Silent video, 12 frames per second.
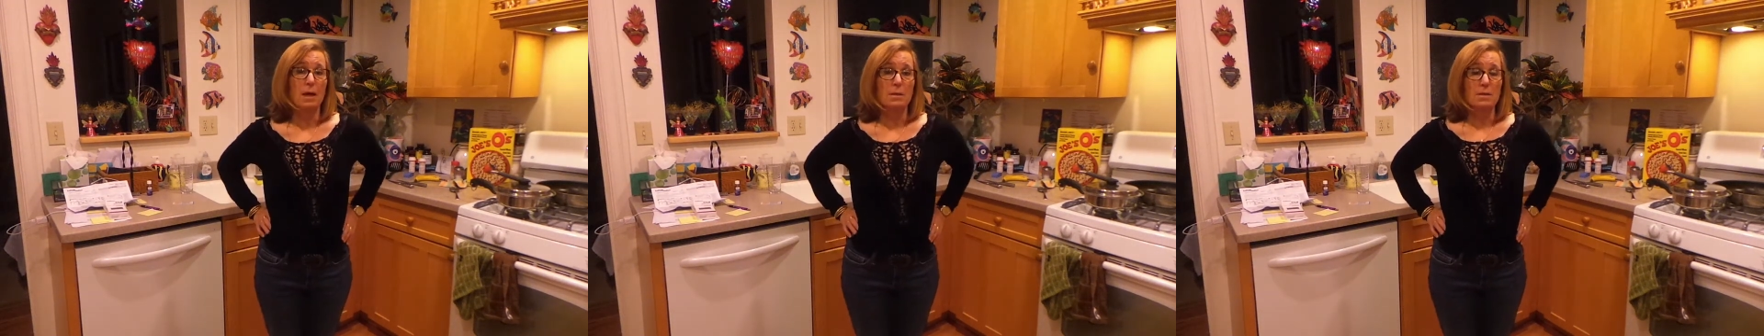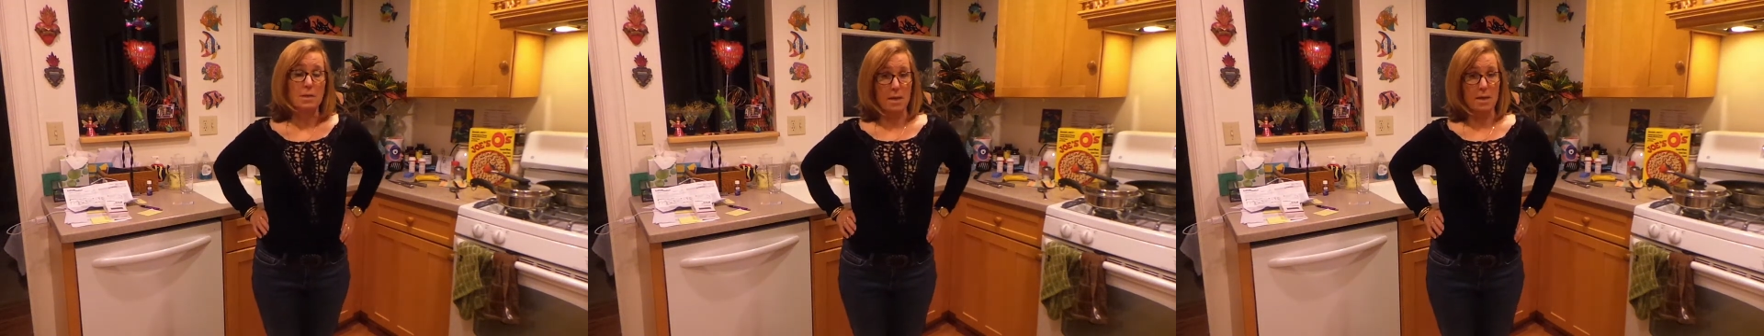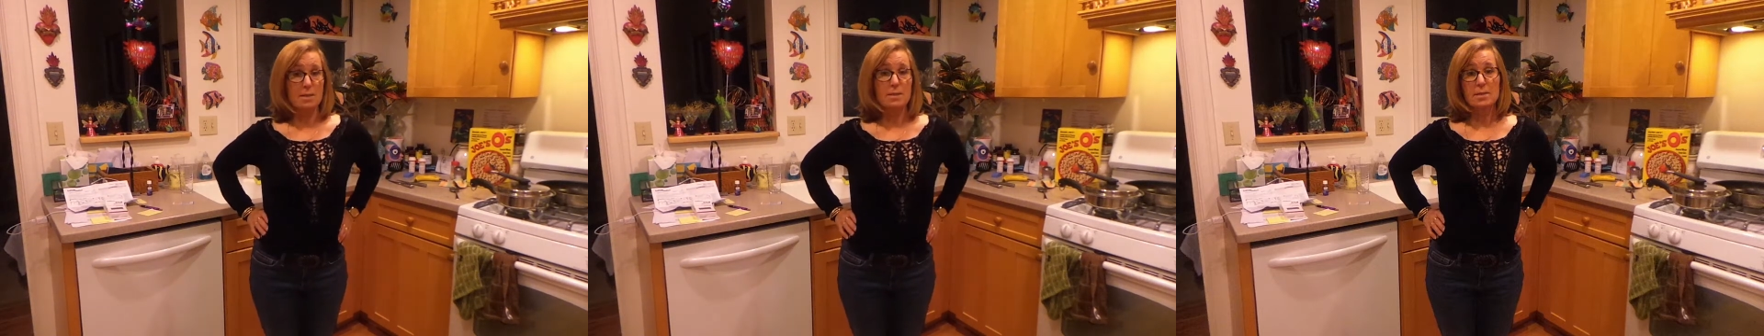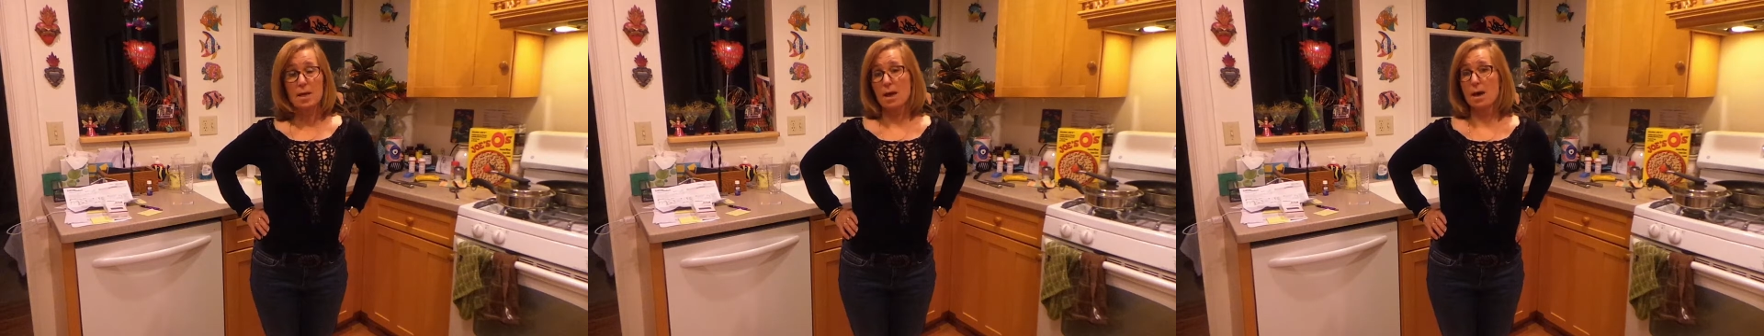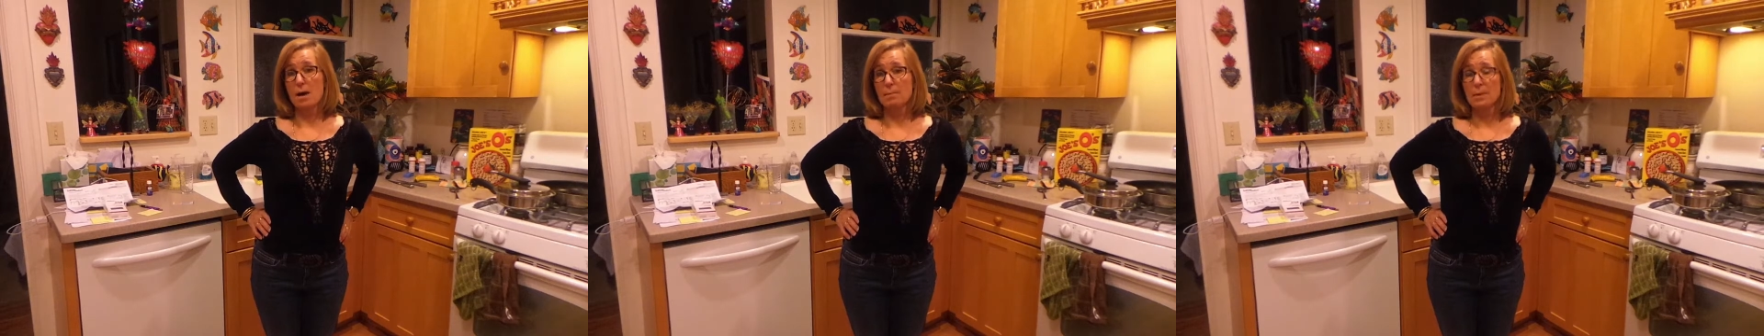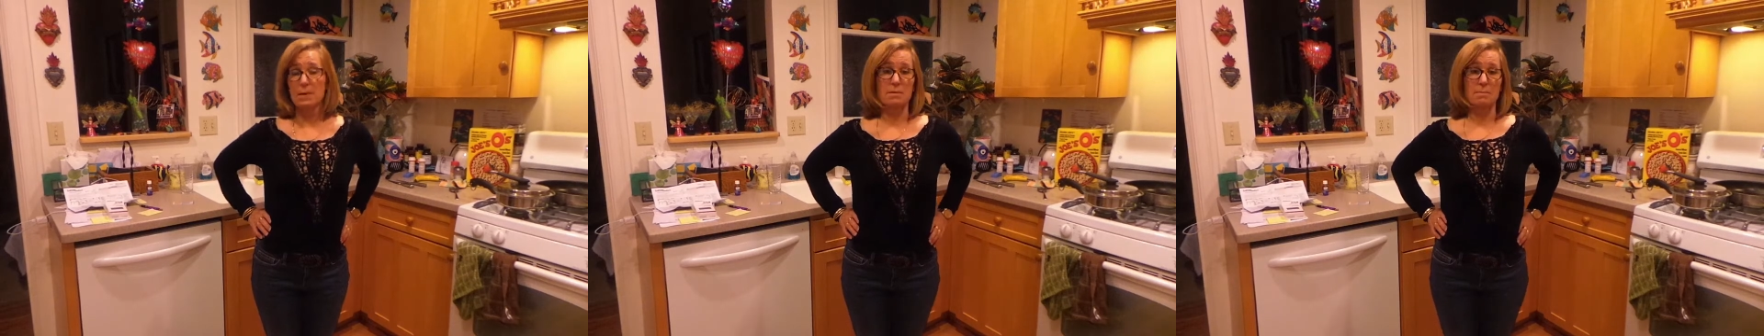Sane and
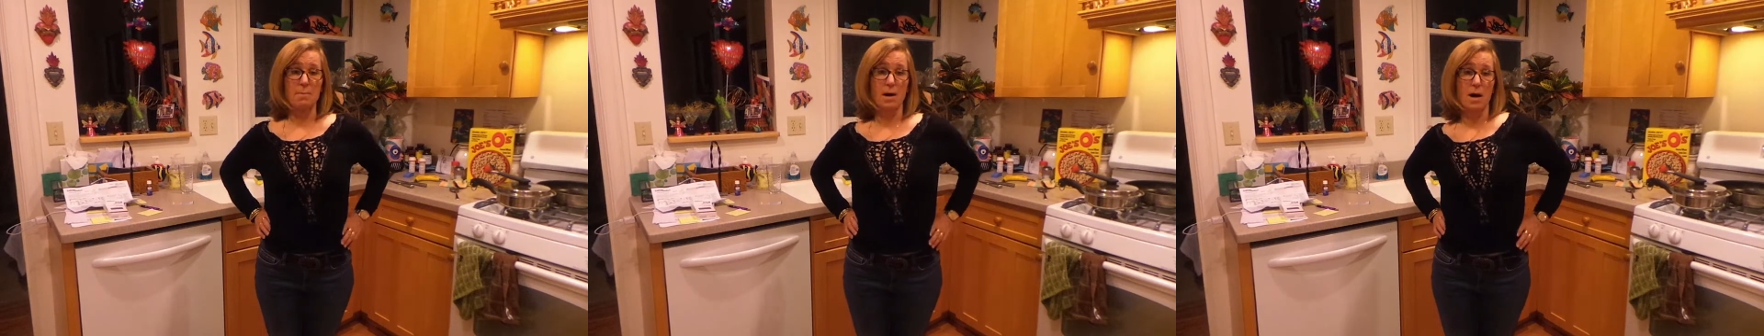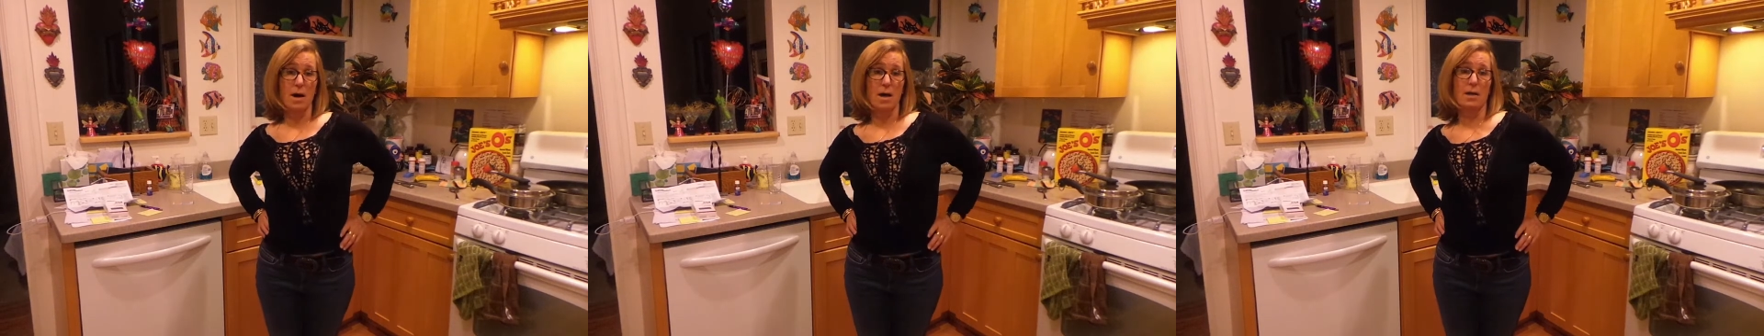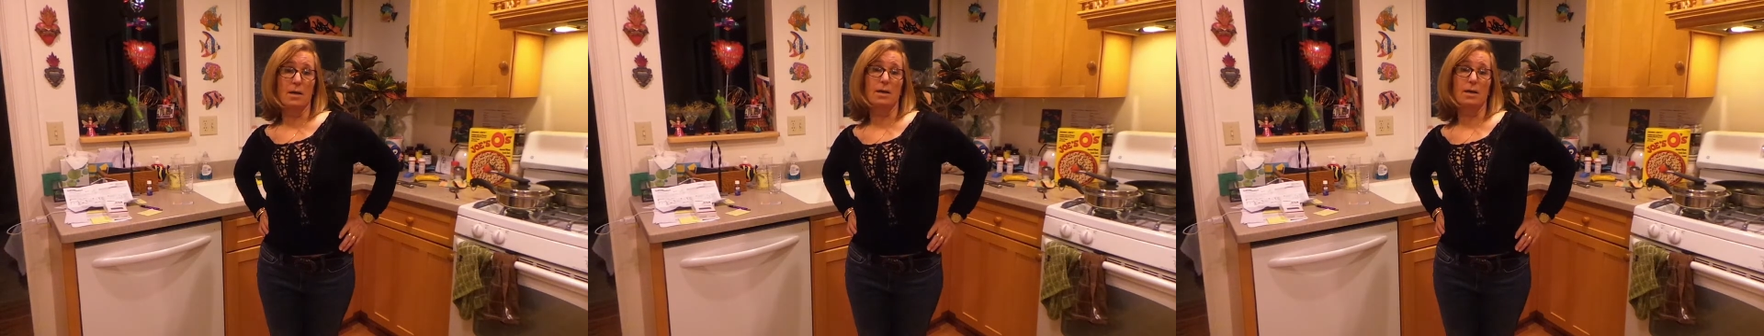Sam is my